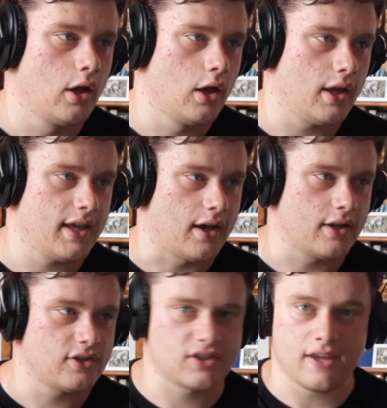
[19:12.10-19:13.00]

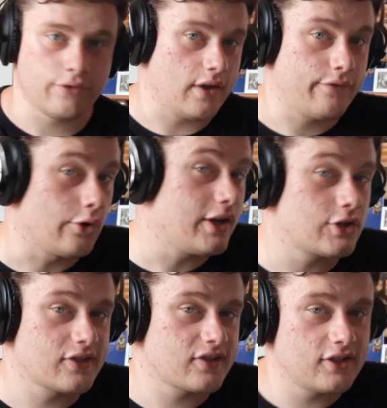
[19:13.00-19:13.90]
If you're
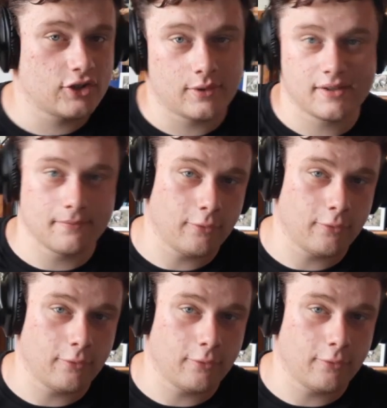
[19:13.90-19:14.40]
interested in doing some form